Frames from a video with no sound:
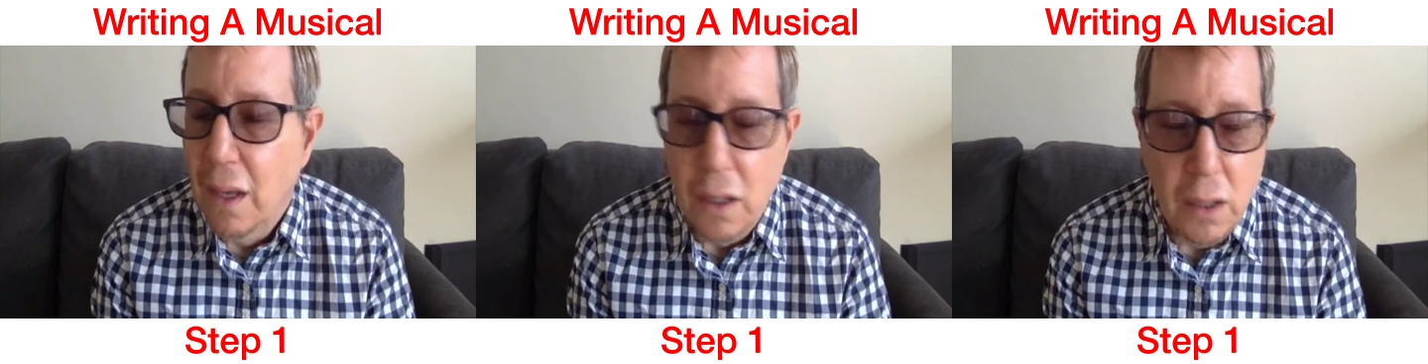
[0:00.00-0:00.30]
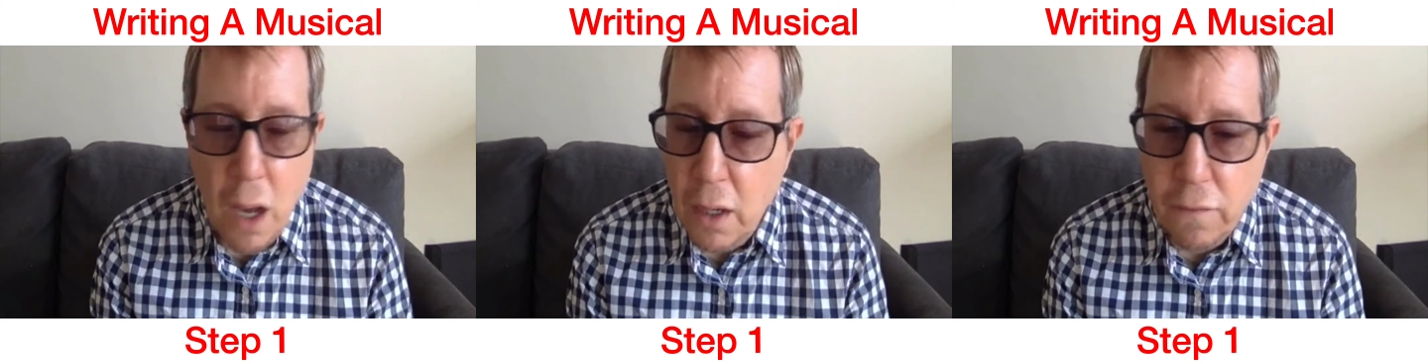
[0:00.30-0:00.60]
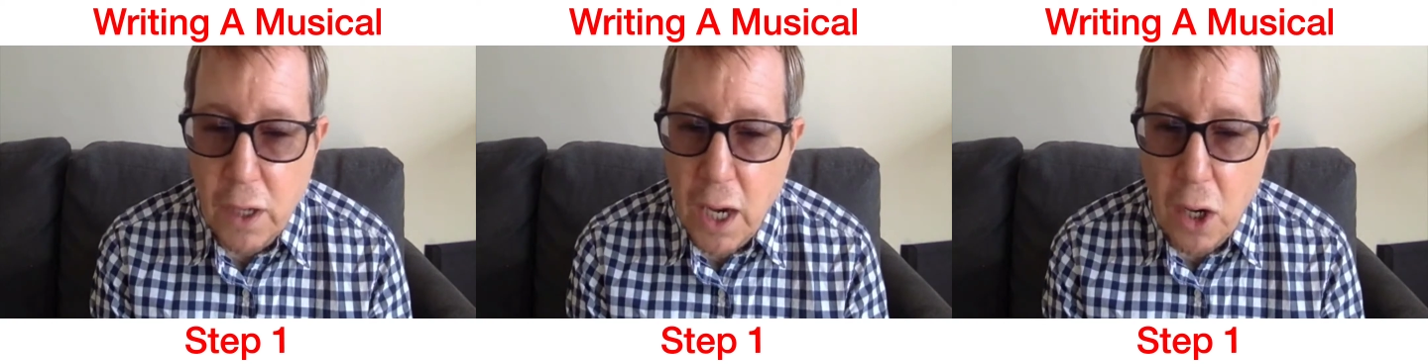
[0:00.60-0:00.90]
Not
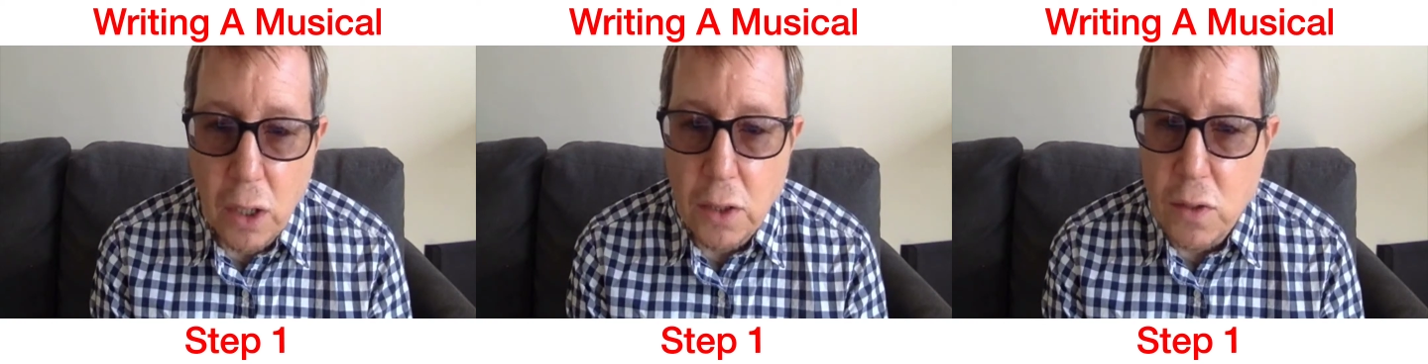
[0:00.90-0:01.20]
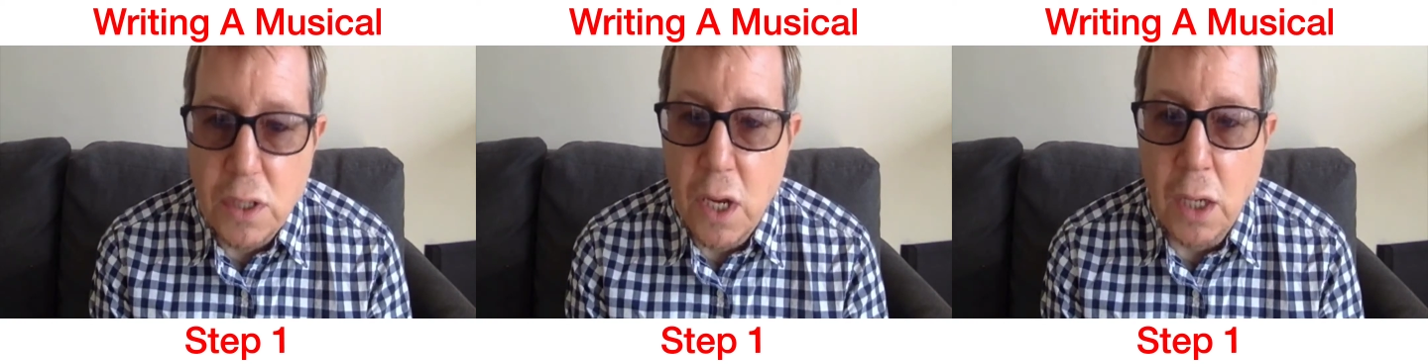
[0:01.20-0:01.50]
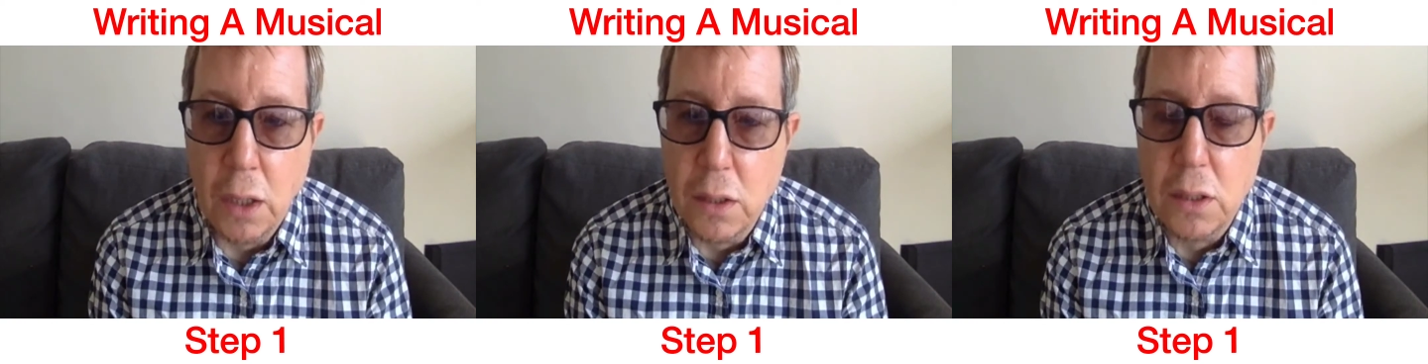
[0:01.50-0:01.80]
every character
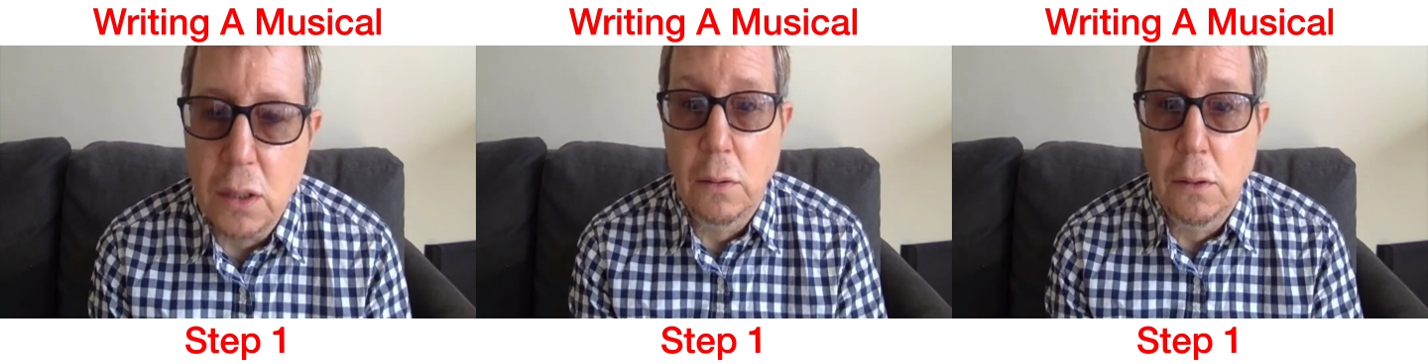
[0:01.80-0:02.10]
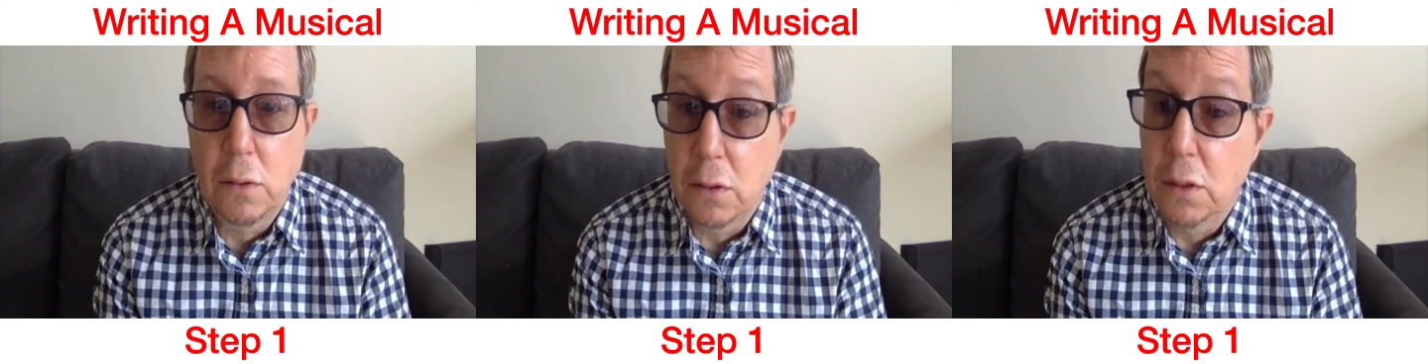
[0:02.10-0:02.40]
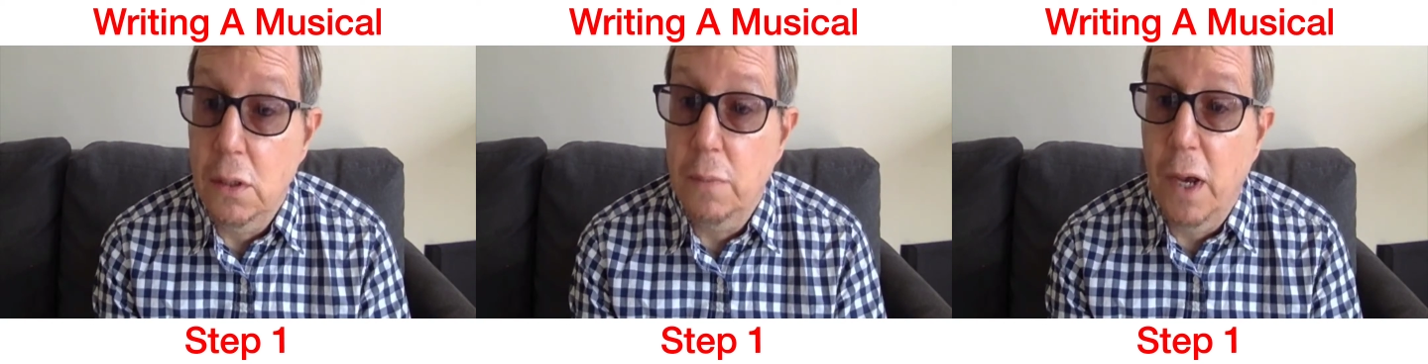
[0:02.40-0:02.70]
sings. Did you see
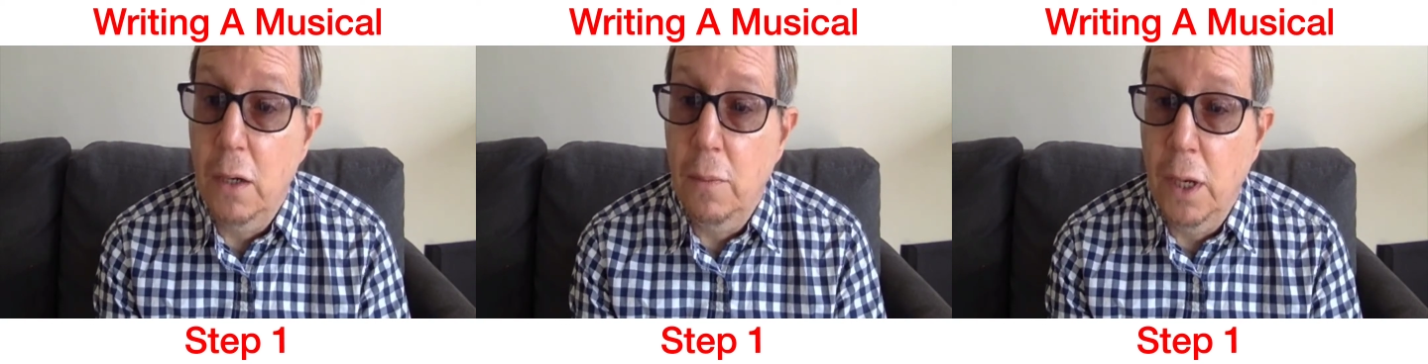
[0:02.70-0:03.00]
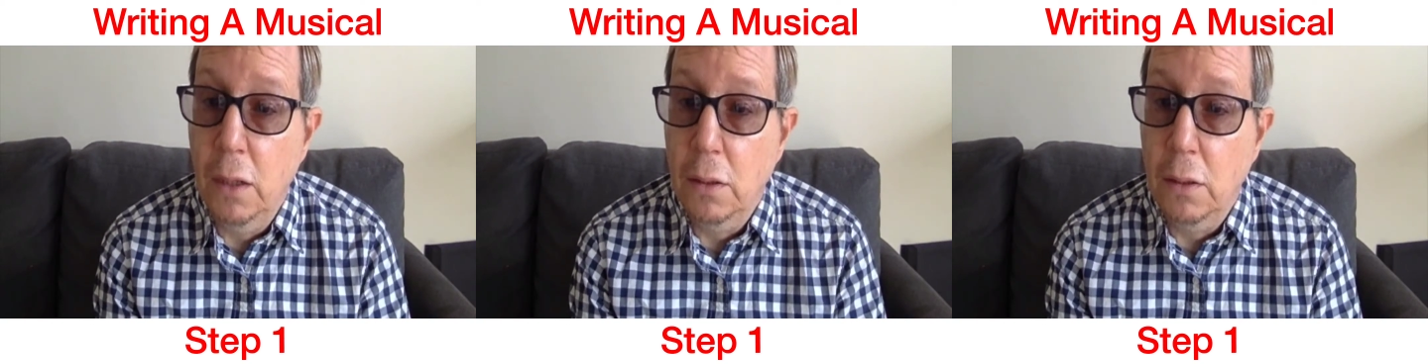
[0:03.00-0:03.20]
Spider-Man?